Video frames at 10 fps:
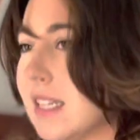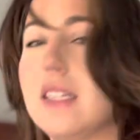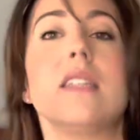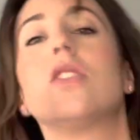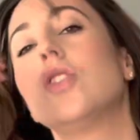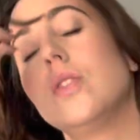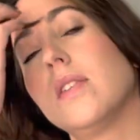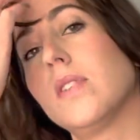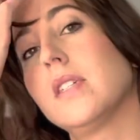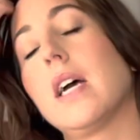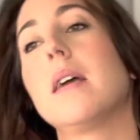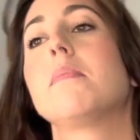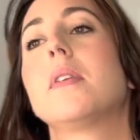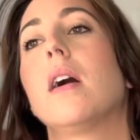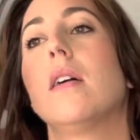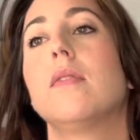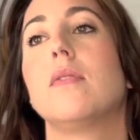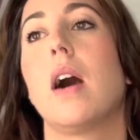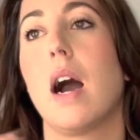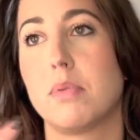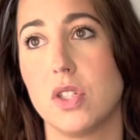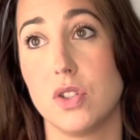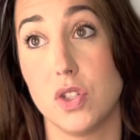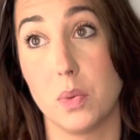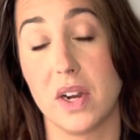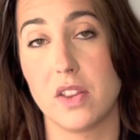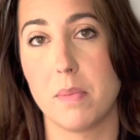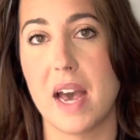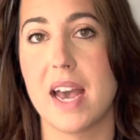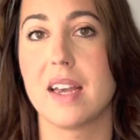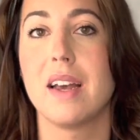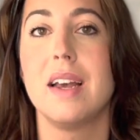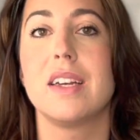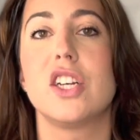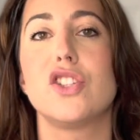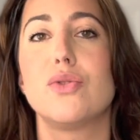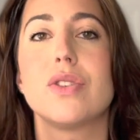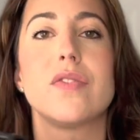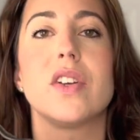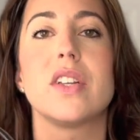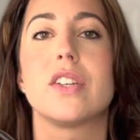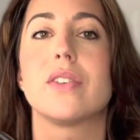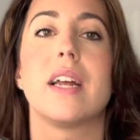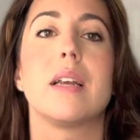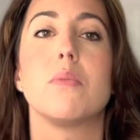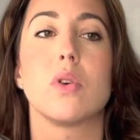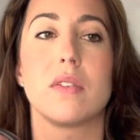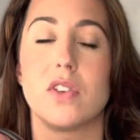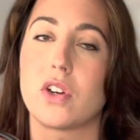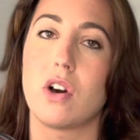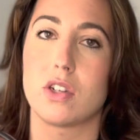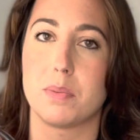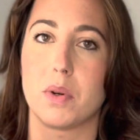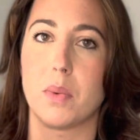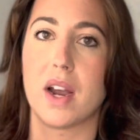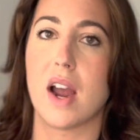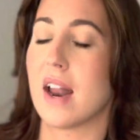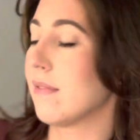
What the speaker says: least 2 different types of options to wear the bag, because you just feel like you're getting more of your cost per wear out of